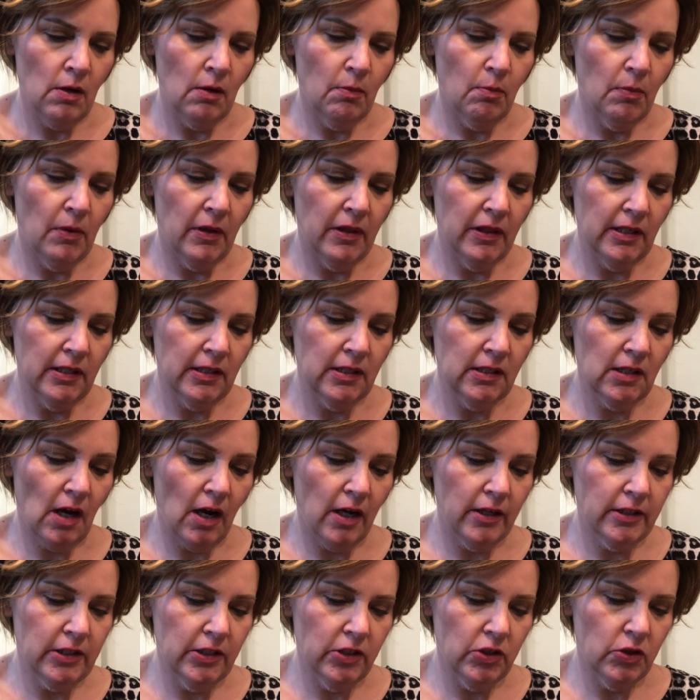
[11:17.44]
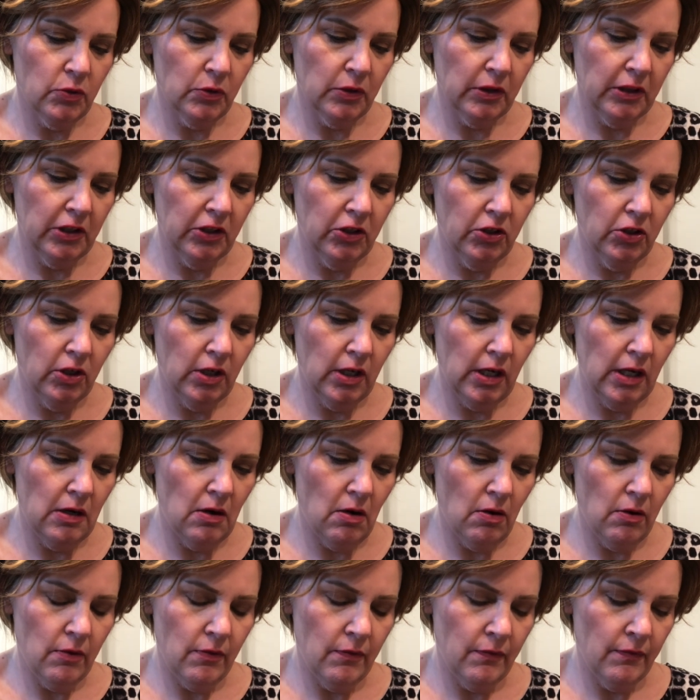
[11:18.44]
But the sauce is really good.
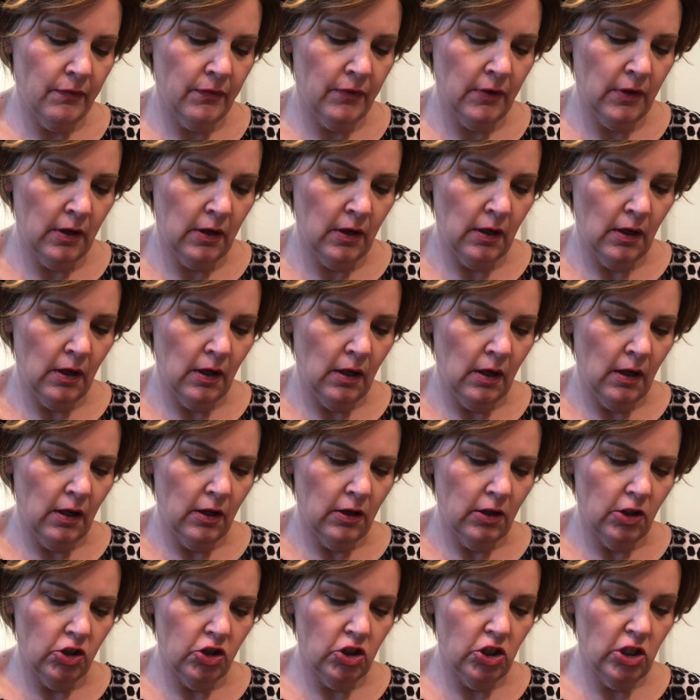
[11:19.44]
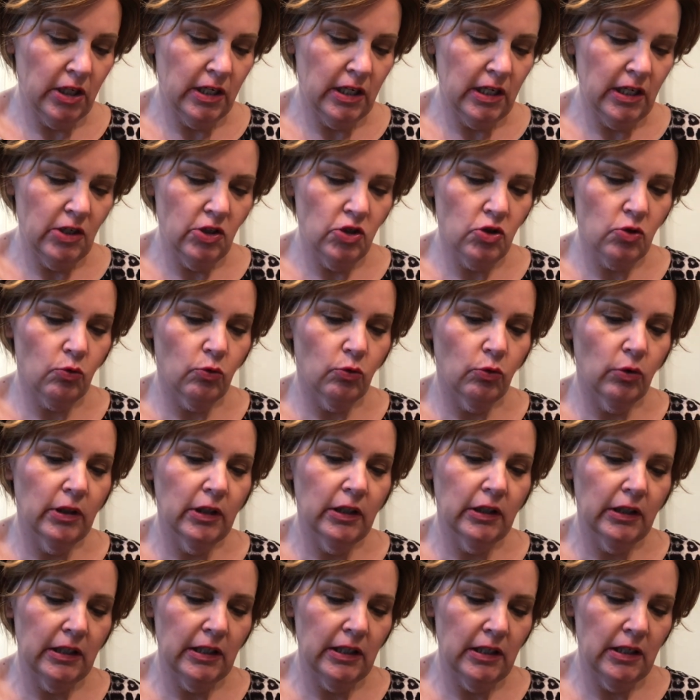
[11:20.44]
The chicken's
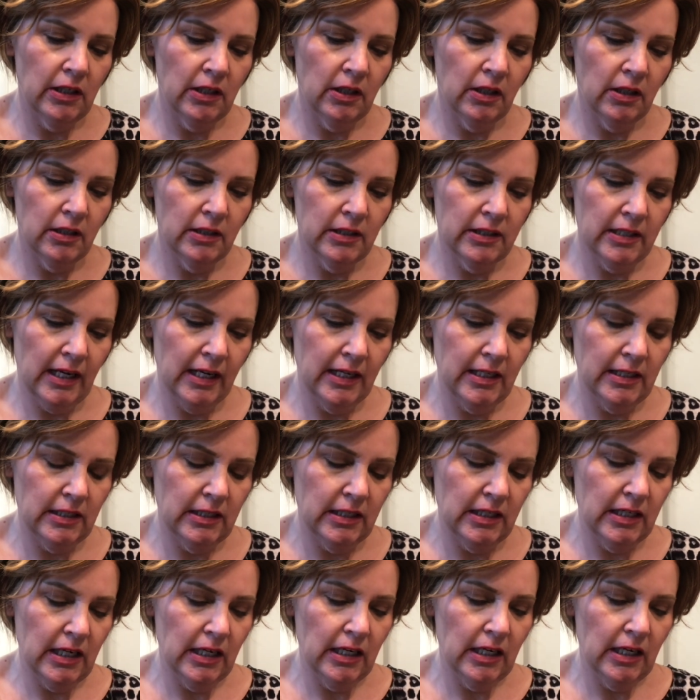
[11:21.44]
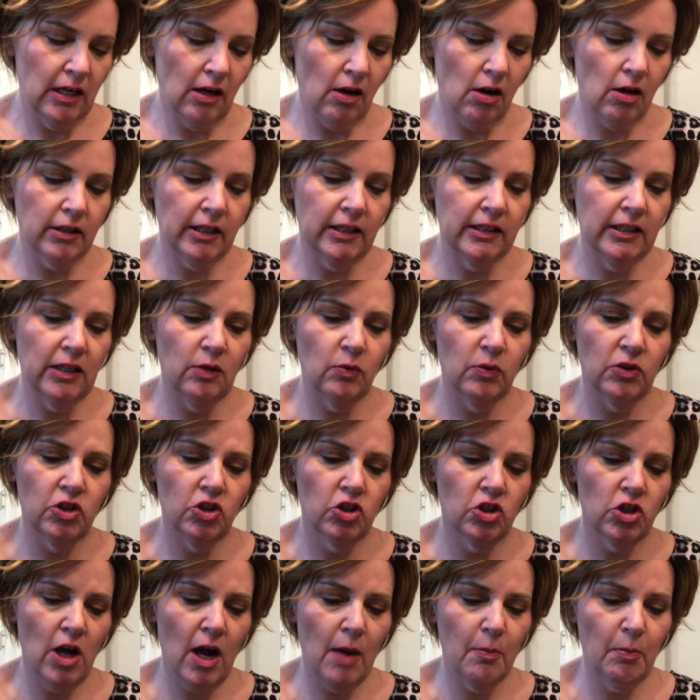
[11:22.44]
really tasty in it. All I did was
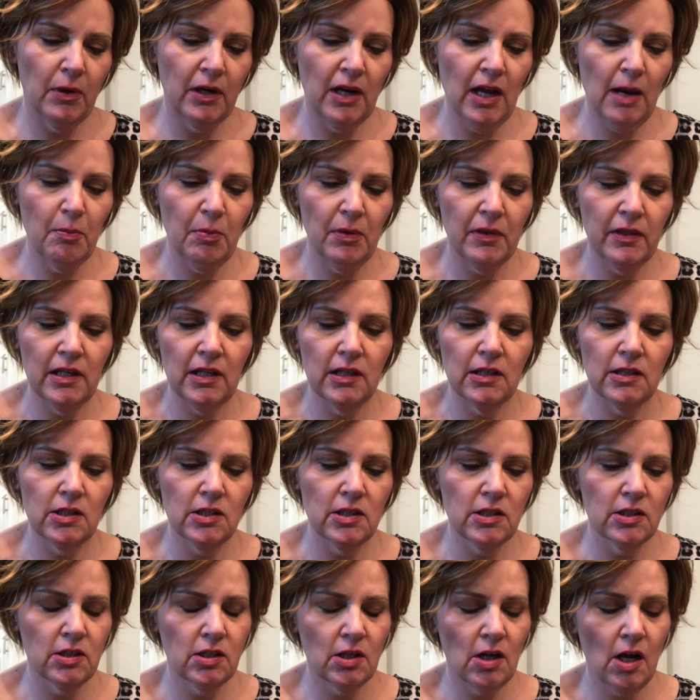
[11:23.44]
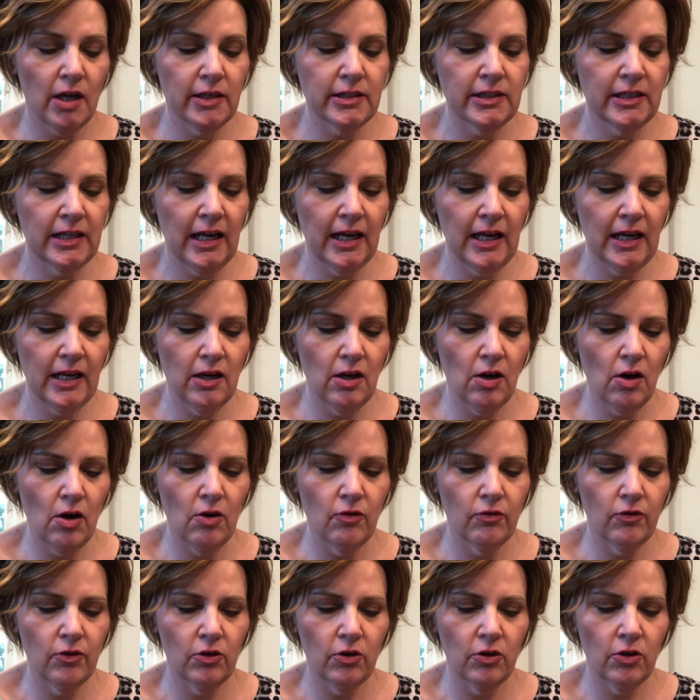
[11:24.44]
chop it up and then saute it
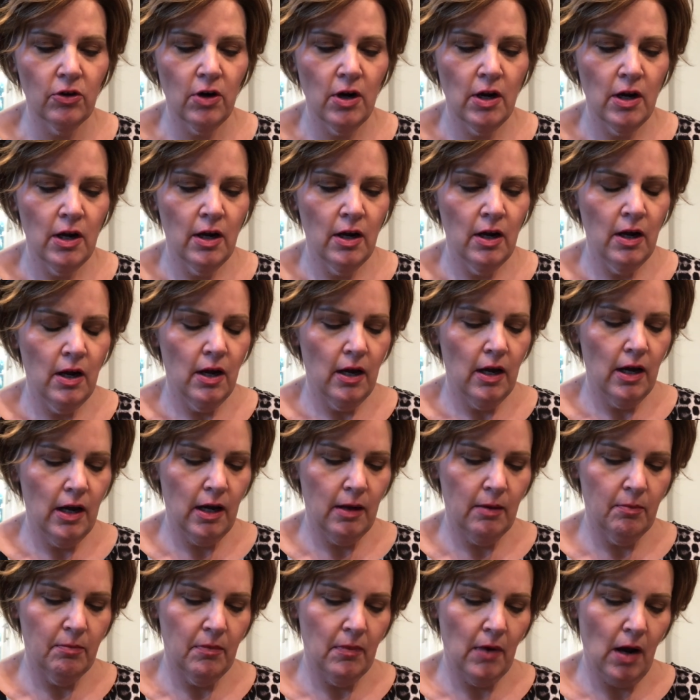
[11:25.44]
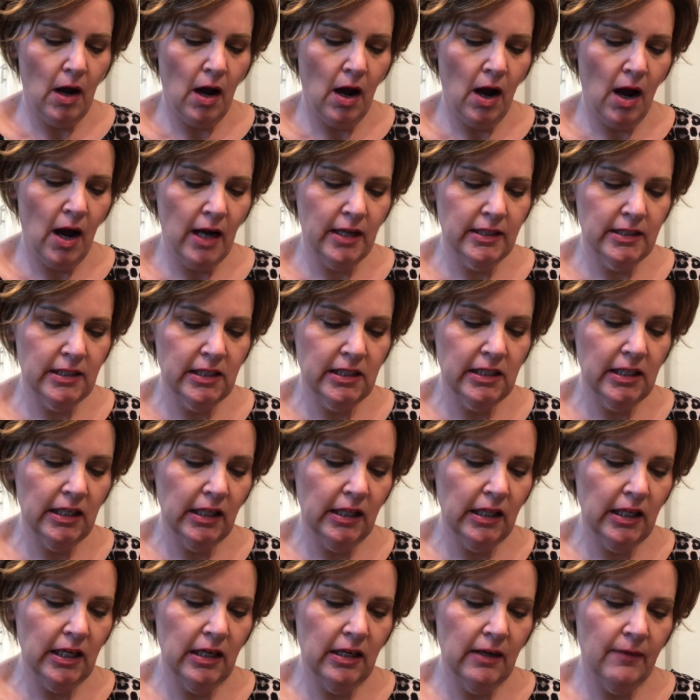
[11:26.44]
over a hot
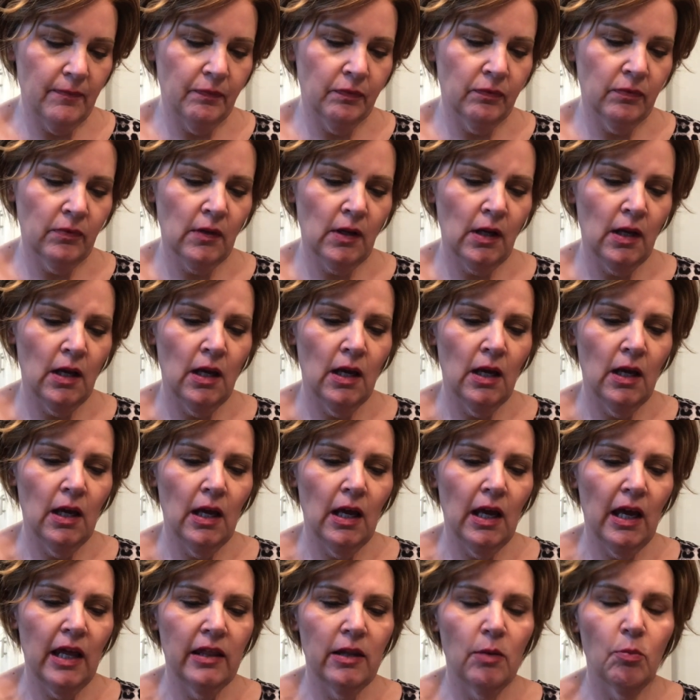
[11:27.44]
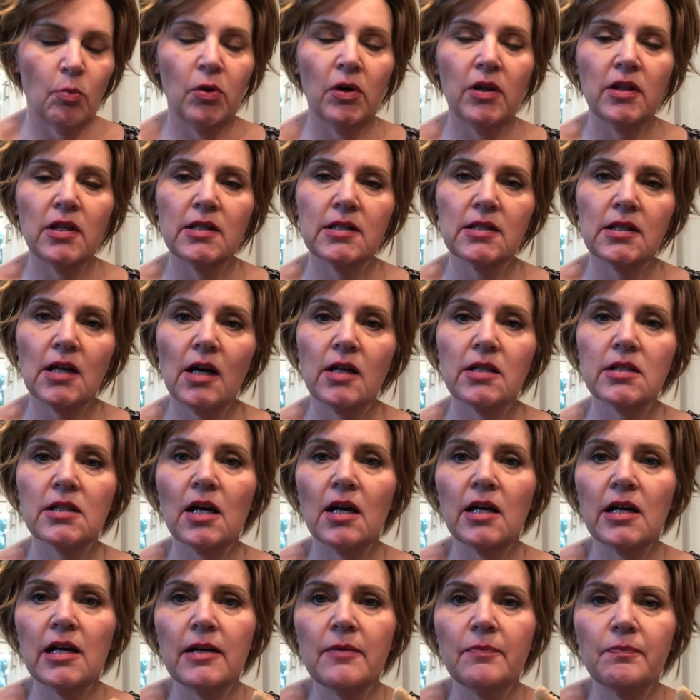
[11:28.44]
skillet and then put the sauce
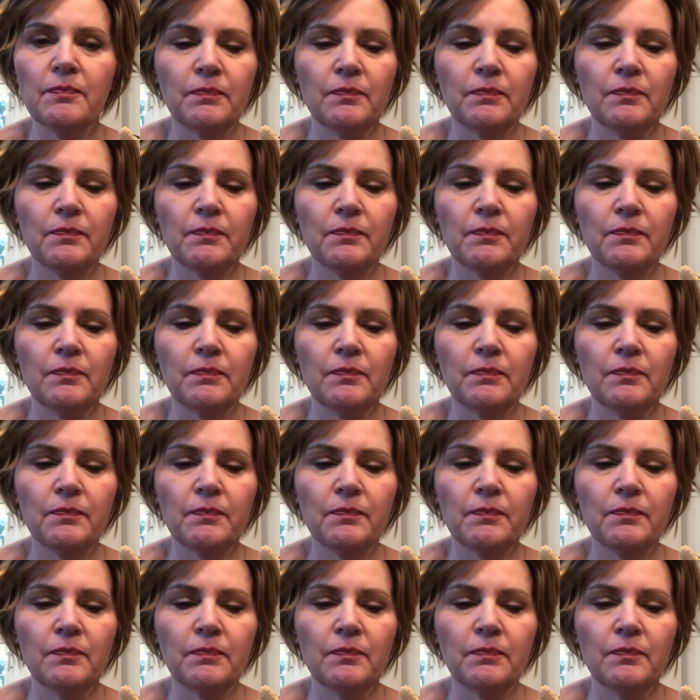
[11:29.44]
on it.